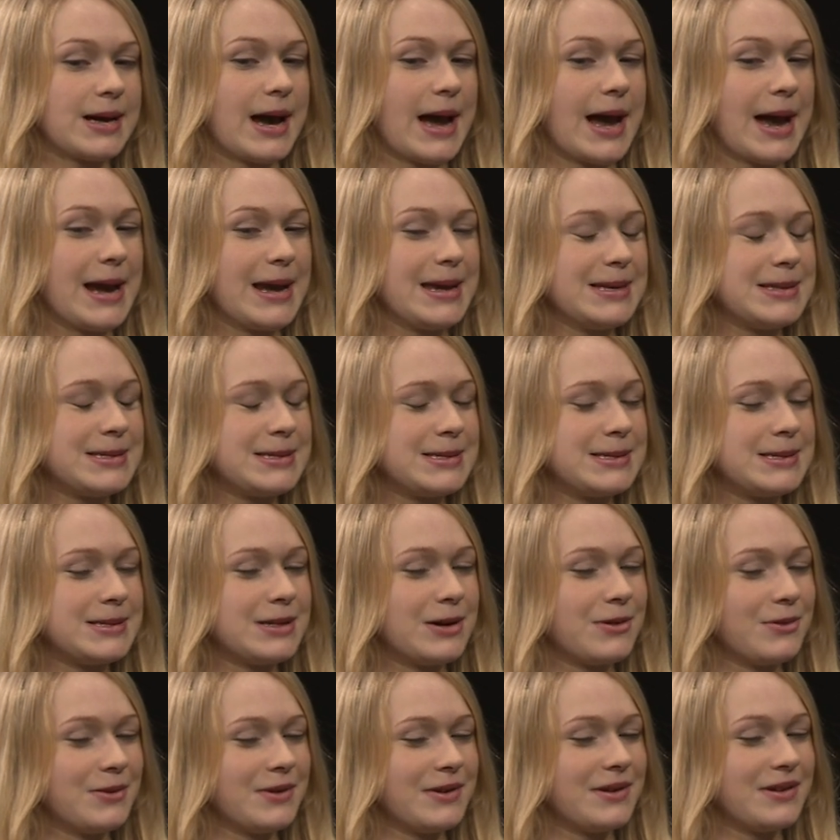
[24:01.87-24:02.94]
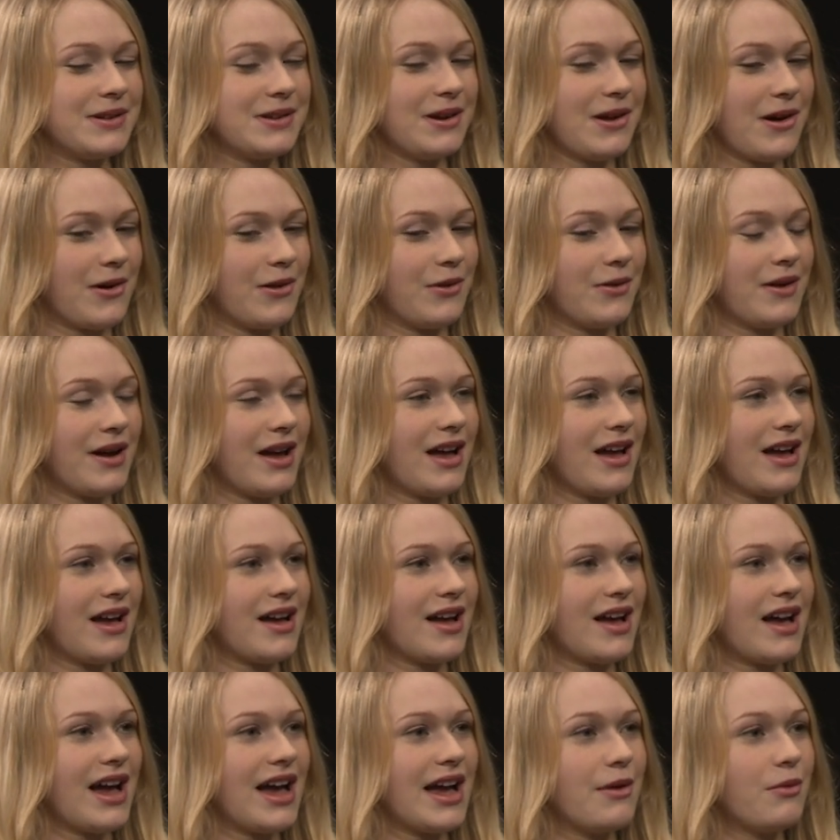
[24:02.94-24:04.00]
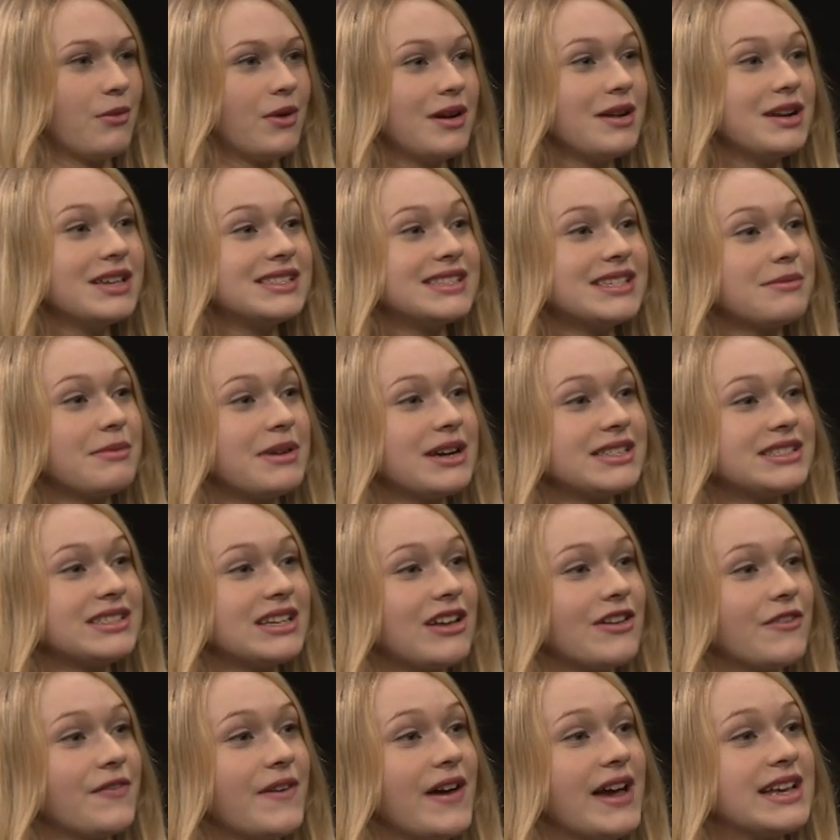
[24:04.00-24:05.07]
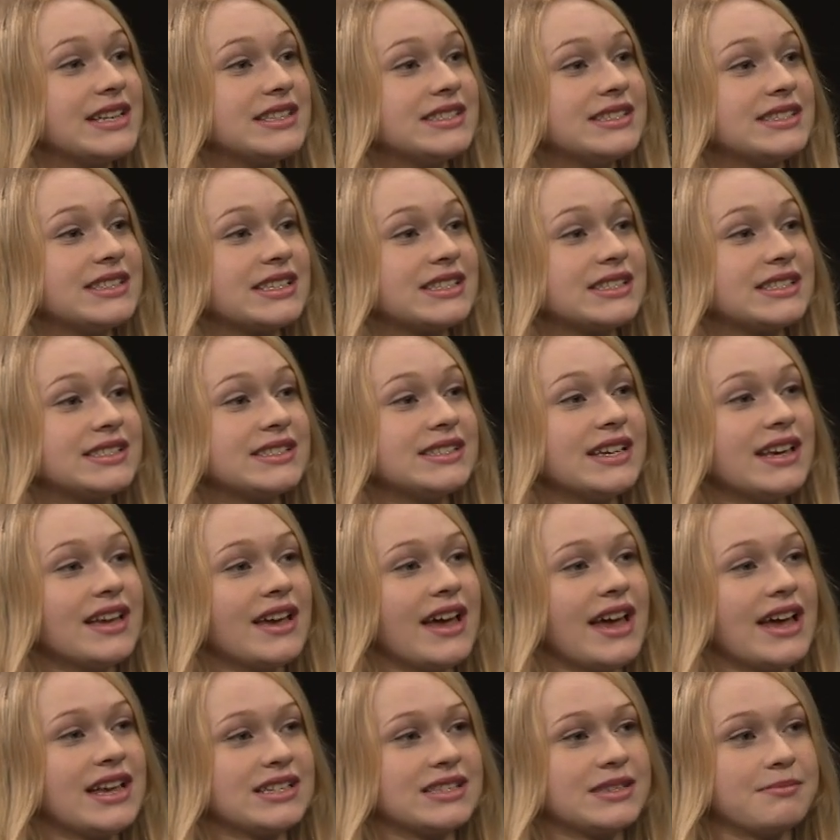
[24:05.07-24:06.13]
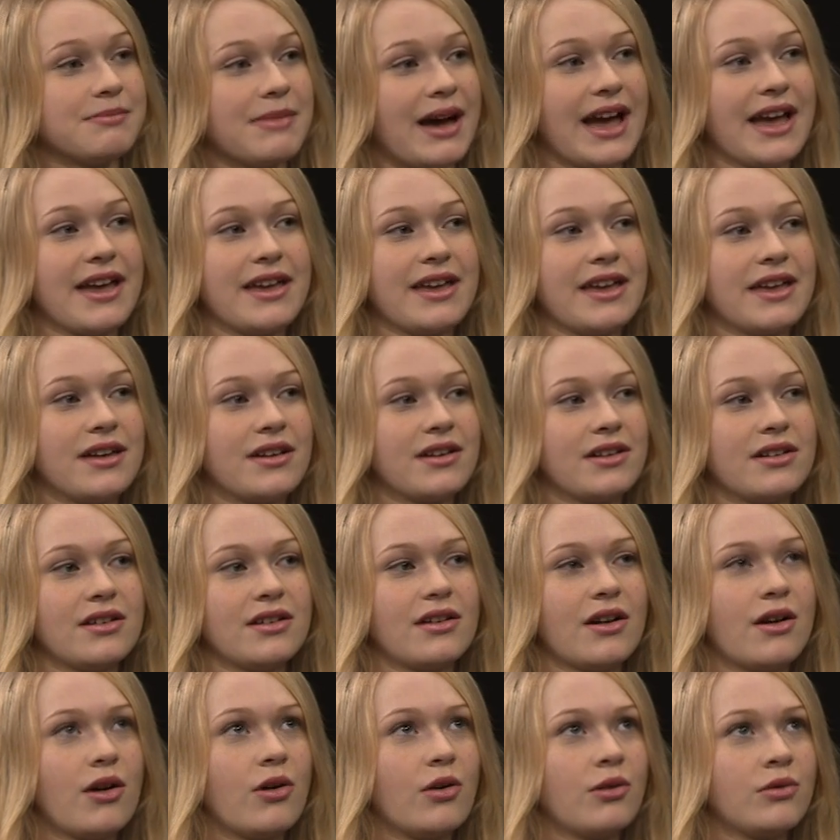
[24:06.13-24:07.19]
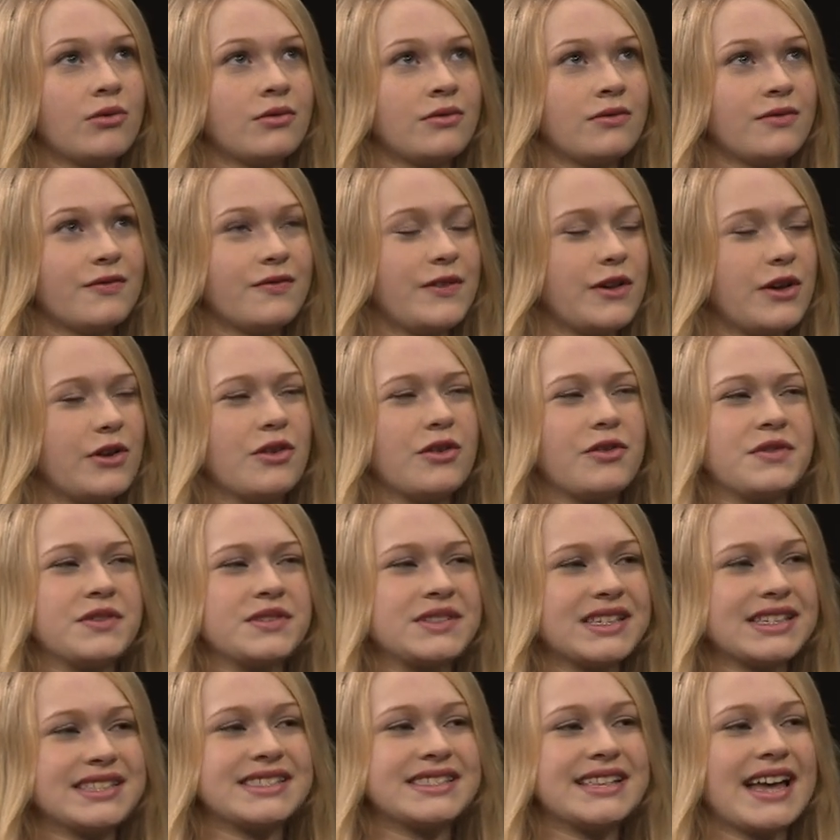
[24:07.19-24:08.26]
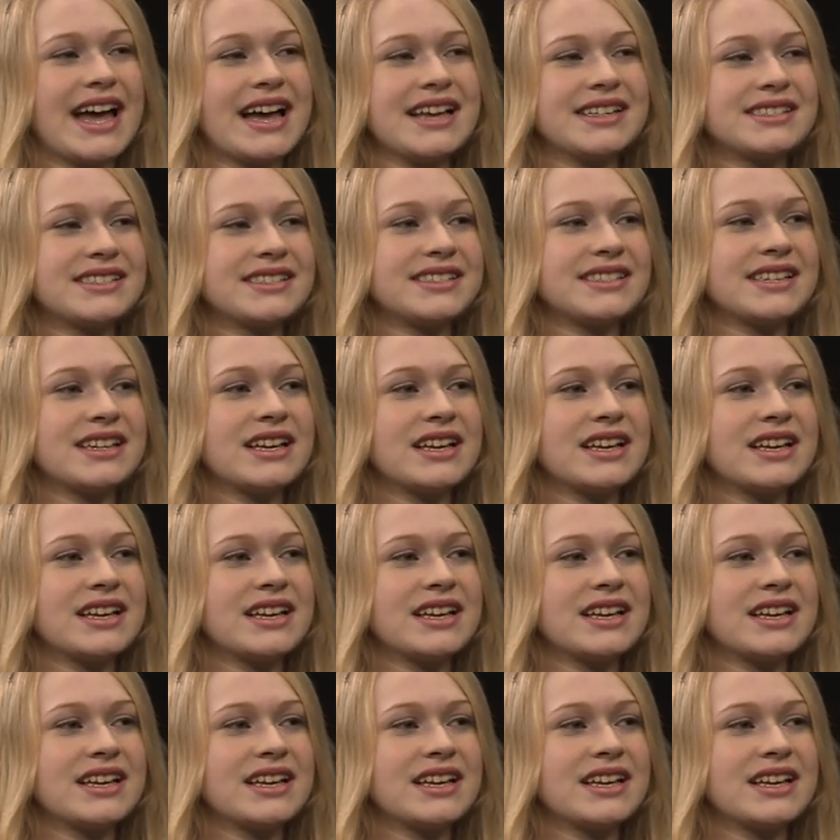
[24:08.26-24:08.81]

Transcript: I don't know. I want to see myself as my own view of success.